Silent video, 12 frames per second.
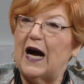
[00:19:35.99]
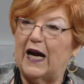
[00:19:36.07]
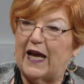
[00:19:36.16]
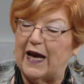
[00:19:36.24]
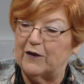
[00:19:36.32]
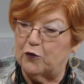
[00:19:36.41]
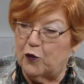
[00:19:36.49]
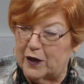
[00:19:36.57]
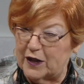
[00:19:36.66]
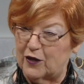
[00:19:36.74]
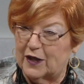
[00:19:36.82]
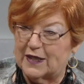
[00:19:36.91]
I have
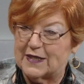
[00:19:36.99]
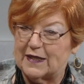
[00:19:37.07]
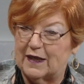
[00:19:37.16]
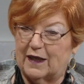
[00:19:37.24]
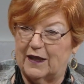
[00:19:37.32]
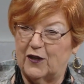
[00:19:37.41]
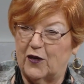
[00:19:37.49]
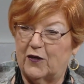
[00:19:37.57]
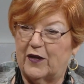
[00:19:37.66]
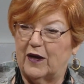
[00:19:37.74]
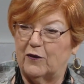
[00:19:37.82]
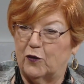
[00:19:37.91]
one artist that I know
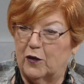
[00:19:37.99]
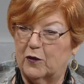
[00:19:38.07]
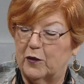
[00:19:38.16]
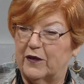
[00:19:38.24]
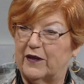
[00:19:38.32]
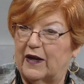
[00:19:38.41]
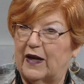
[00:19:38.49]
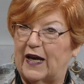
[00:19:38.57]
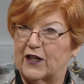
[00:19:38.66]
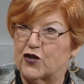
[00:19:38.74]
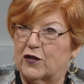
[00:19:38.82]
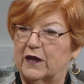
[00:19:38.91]
that I've worked with that
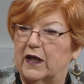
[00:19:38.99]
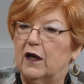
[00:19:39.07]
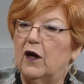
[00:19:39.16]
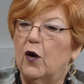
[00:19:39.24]
actually